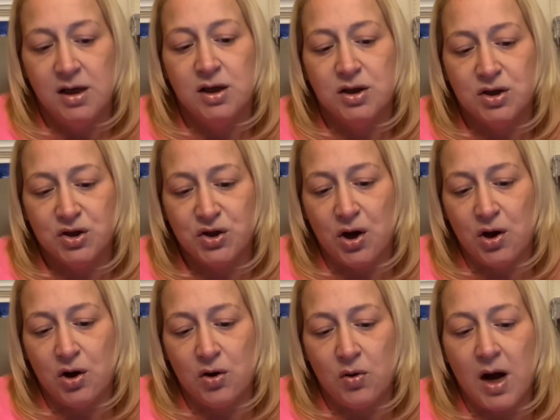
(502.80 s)

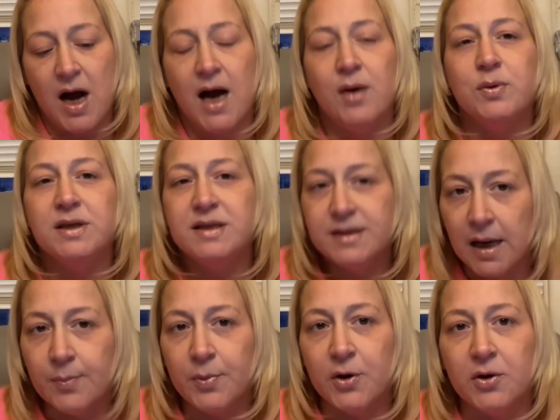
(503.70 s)
So I would
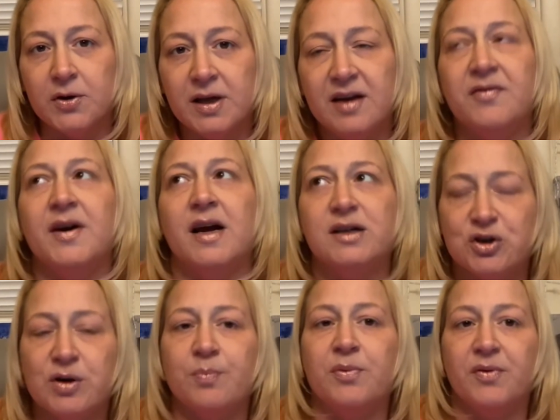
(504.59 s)
double, if not
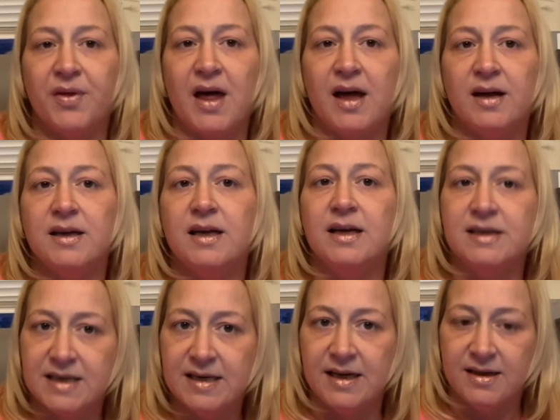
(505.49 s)
triple that in
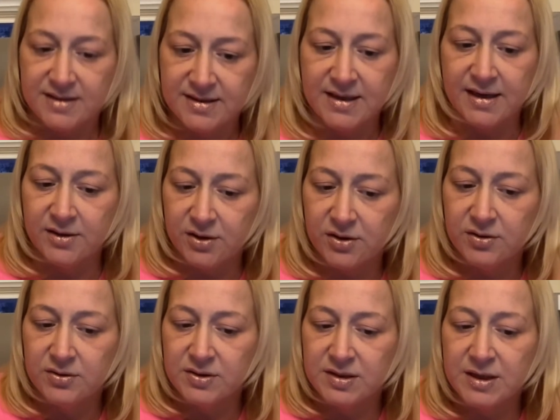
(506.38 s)
today's
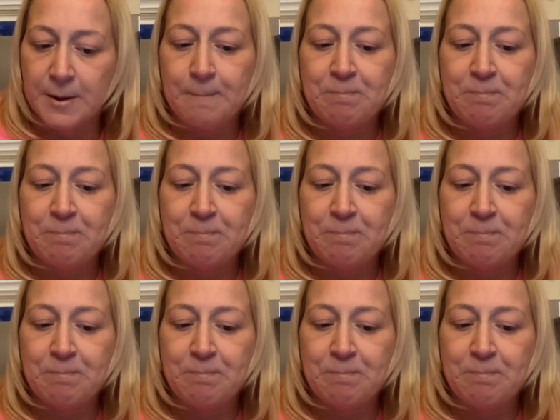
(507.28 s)
standards.